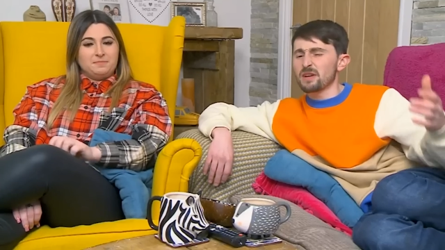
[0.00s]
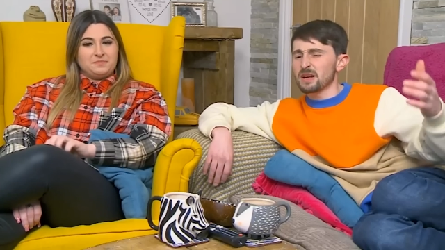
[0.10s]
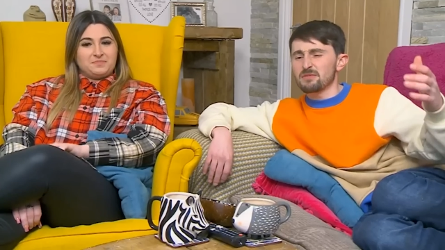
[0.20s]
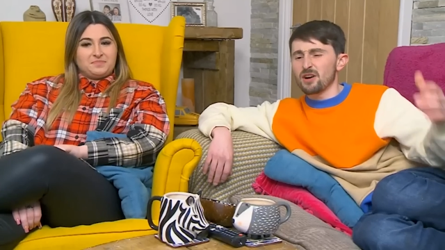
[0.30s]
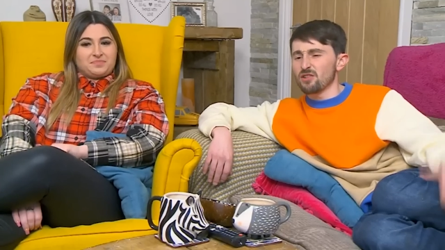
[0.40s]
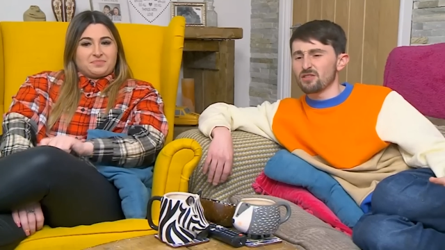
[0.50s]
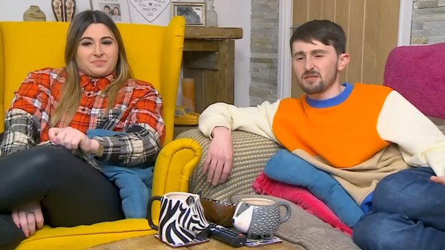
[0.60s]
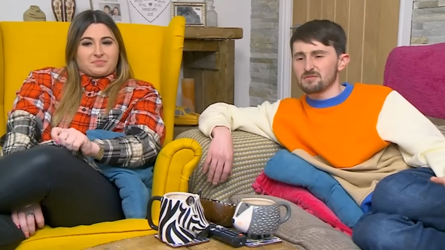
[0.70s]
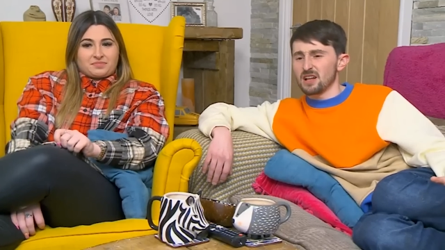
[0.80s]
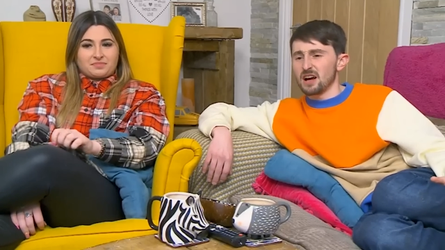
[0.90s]
Speaker 1: many
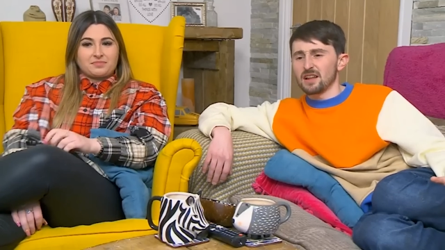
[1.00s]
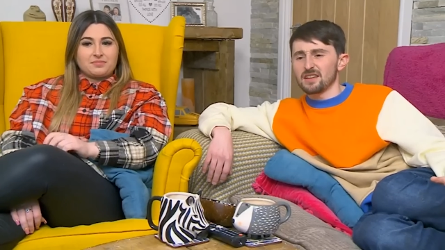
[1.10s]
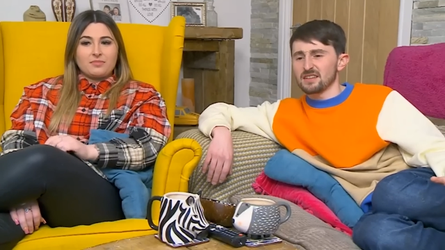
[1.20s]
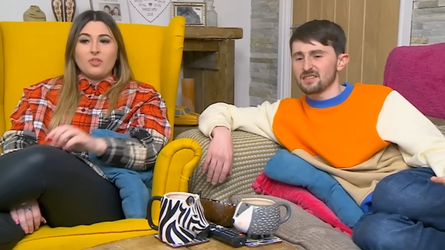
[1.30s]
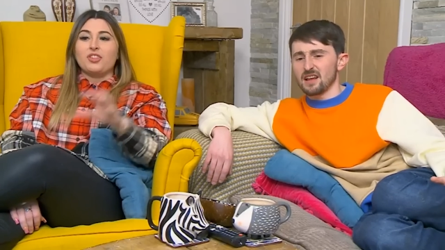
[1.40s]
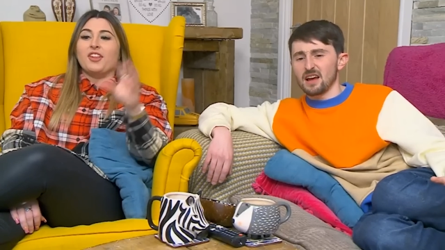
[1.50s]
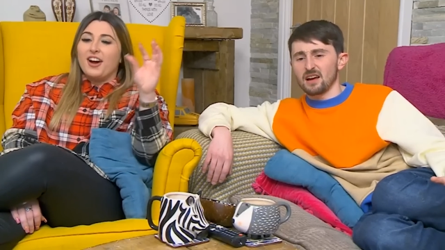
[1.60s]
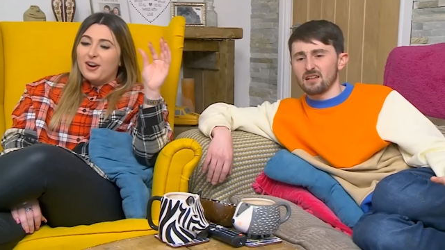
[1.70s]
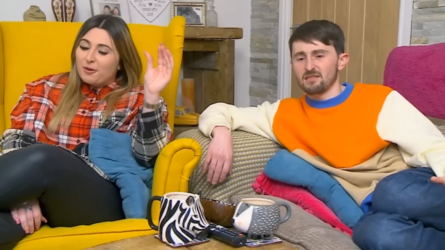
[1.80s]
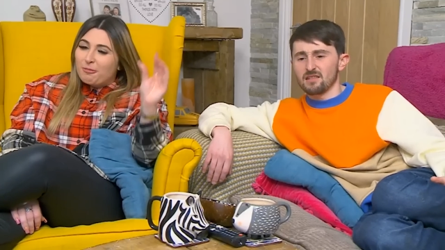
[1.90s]
programmes like this
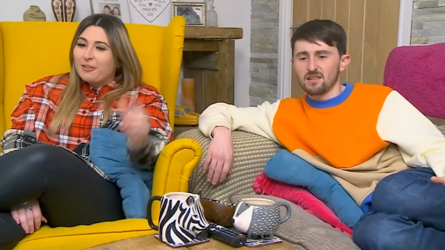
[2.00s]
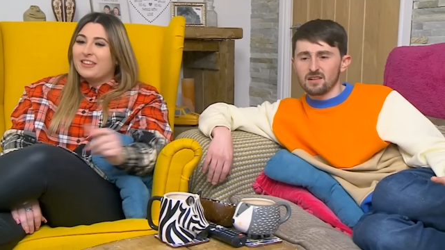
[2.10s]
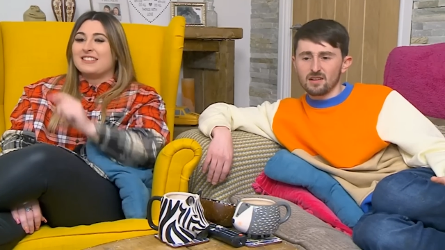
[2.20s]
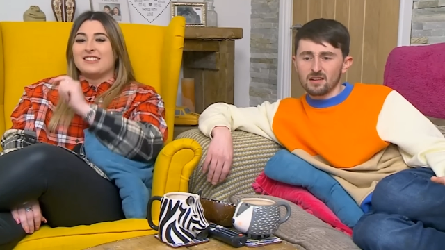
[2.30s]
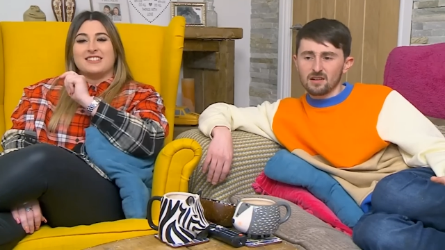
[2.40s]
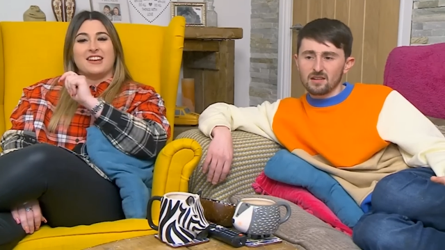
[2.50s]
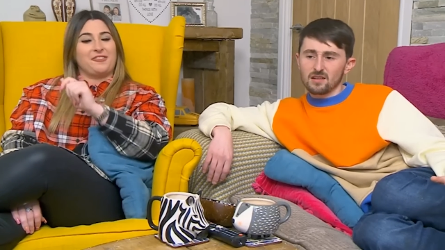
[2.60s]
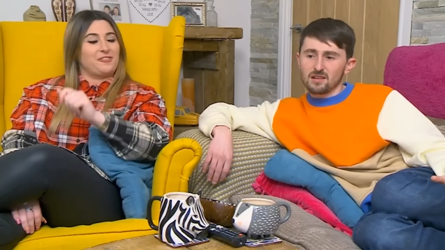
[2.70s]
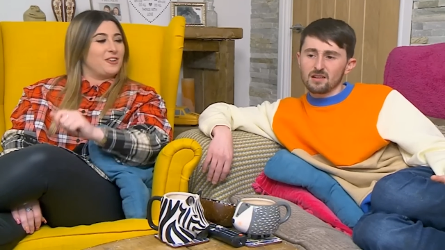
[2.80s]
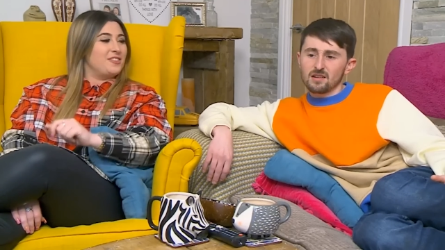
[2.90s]
Speaker 2: now. No, but this is
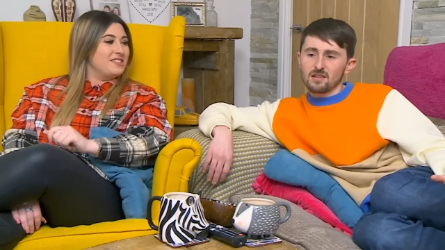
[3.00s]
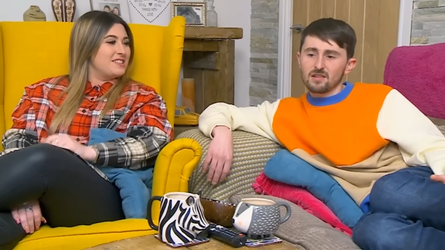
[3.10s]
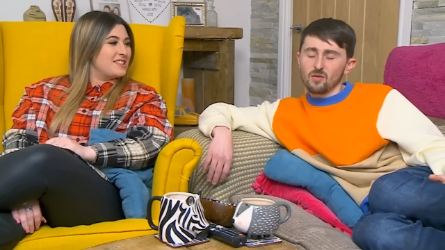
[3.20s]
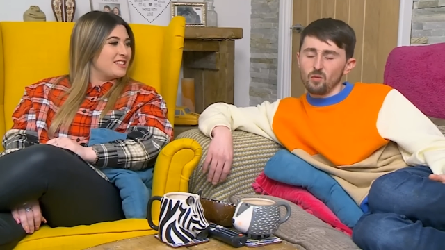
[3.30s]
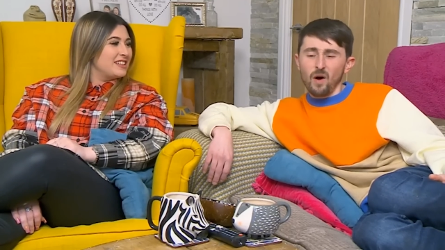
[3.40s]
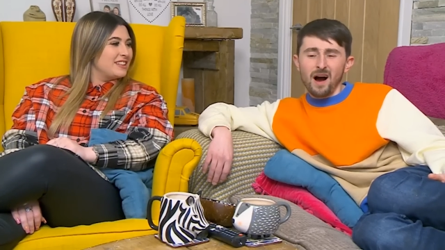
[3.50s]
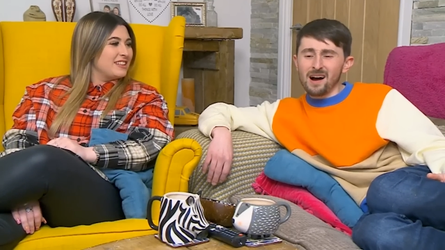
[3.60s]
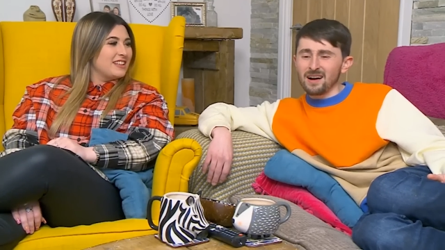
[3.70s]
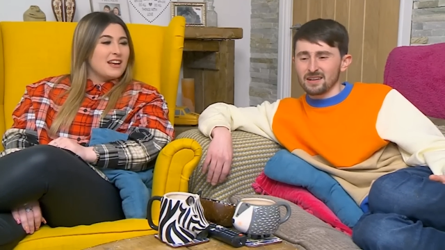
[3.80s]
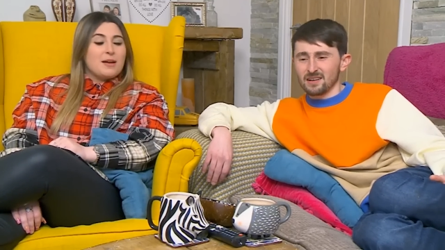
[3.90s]
different.
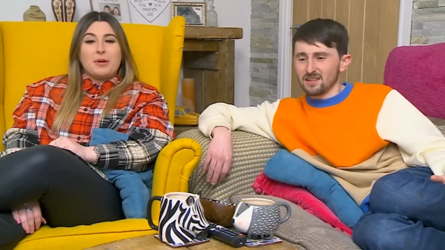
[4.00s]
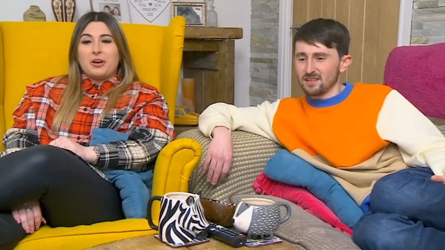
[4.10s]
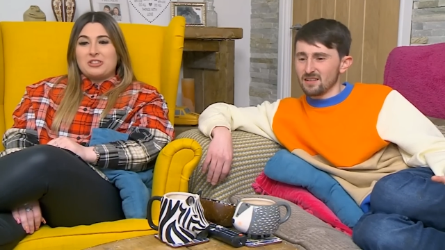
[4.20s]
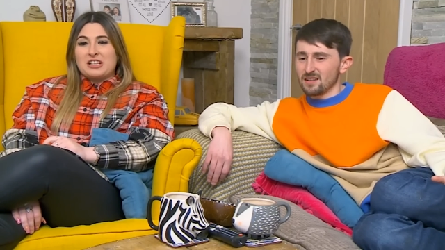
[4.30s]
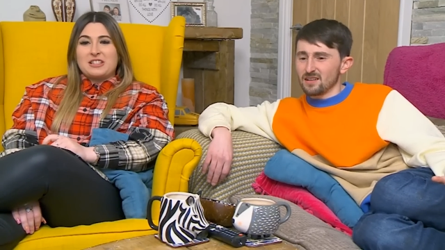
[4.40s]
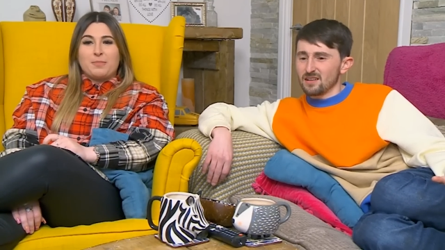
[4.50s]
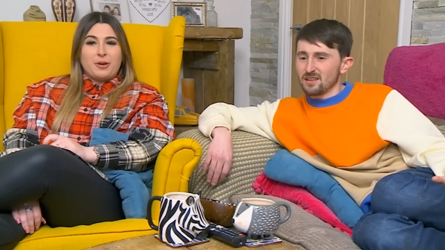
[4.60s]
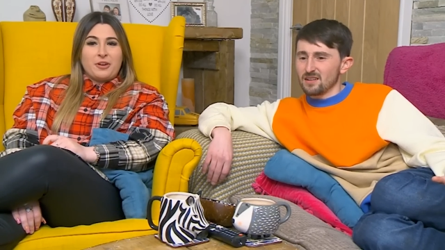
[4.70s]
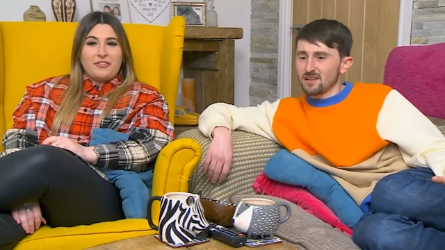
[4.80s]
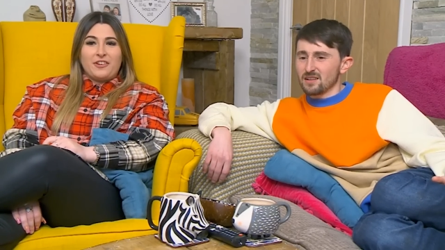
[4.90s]
Why? Because it's the
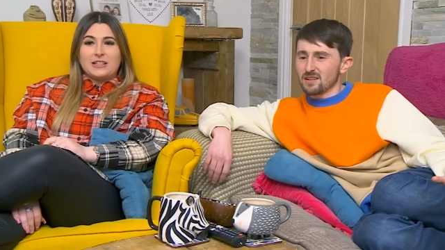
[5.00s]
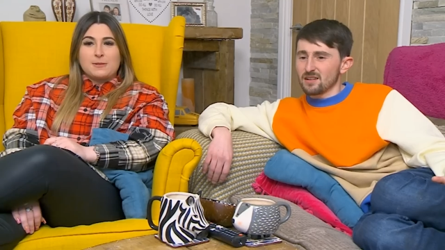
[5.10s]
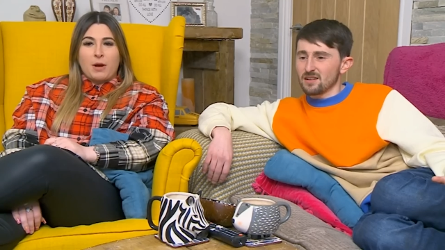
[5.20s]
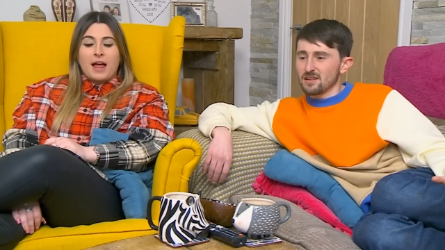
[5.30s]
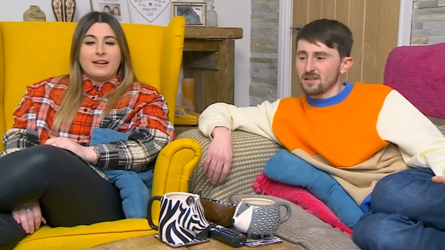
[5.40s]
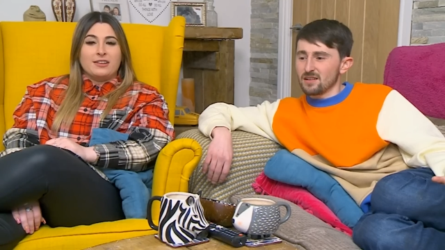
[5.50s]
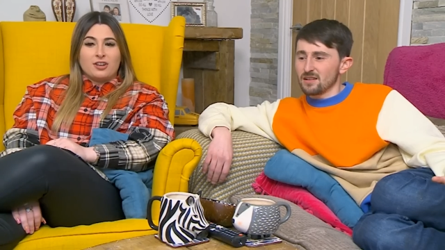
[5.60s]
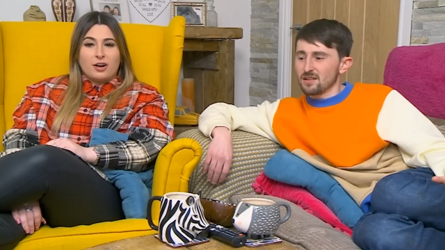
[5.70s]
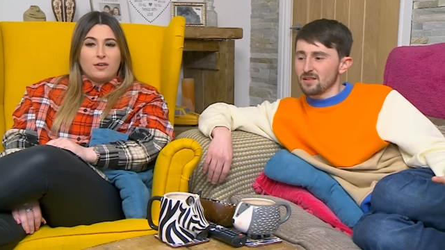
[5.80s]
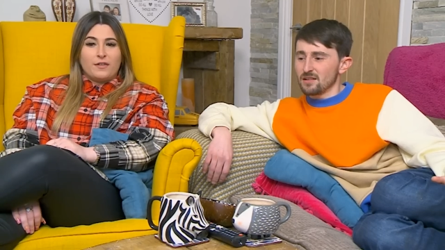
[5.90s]
perfect blend
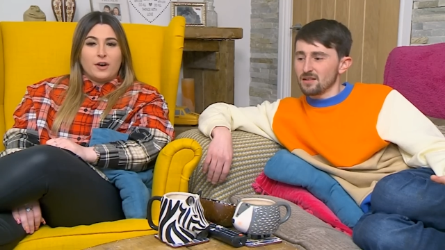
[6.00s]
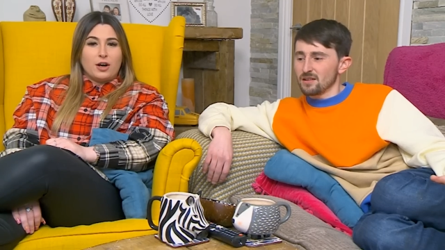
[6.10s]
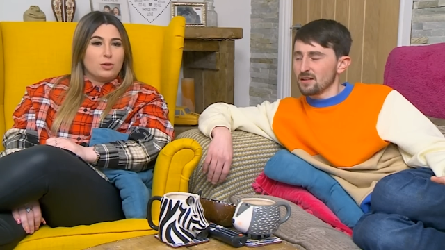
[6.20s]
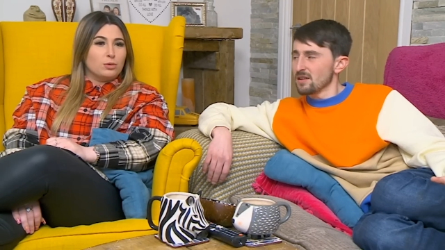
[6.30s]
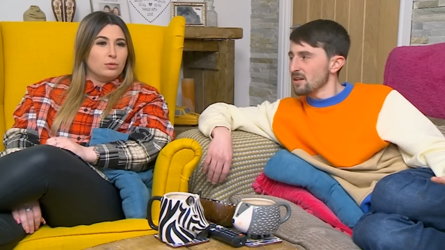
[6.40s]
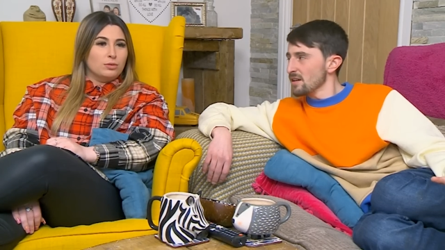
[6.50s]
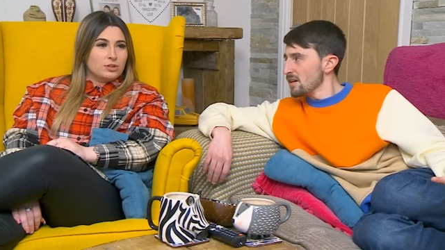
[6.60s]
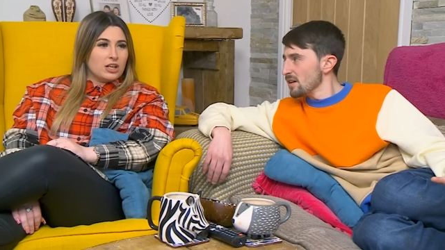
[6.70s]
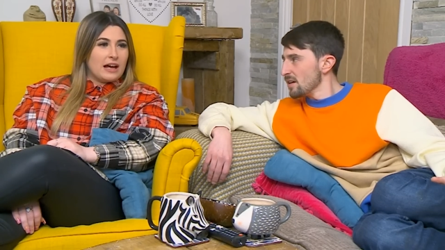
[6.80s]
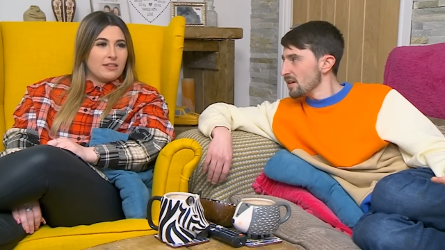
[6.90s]
of
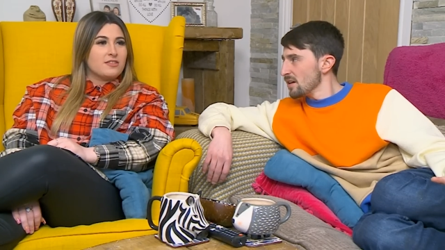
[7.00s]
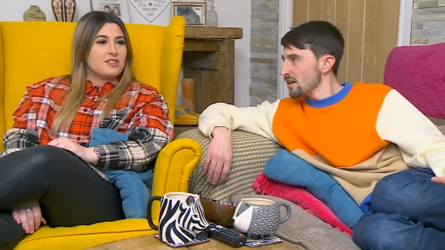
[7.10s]
old and